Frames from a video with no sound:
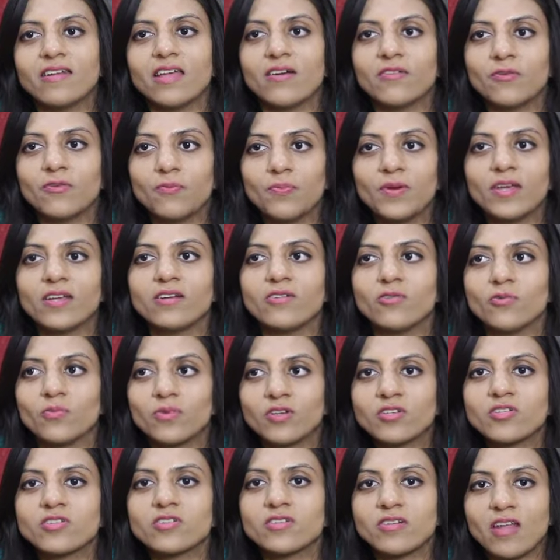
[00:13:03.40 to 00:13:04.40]
never paid too
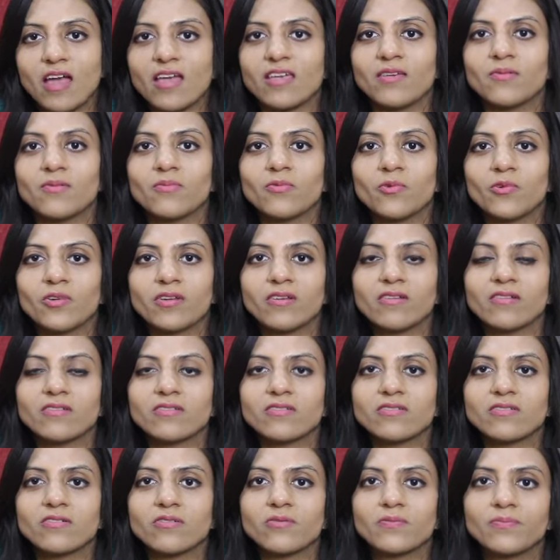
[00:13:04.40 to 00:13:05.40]
much time on it.
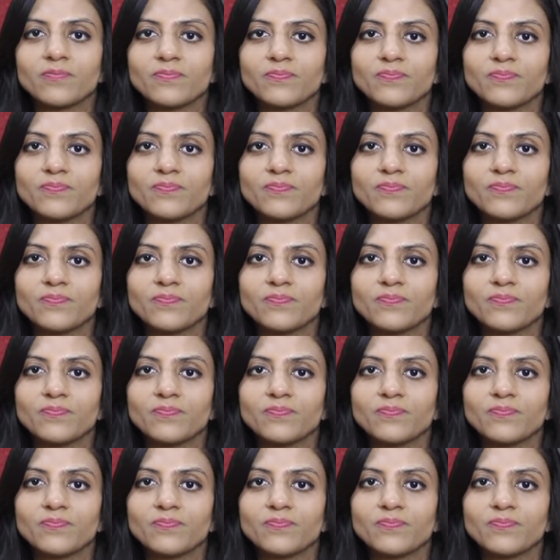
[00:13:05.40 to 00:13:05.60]
So.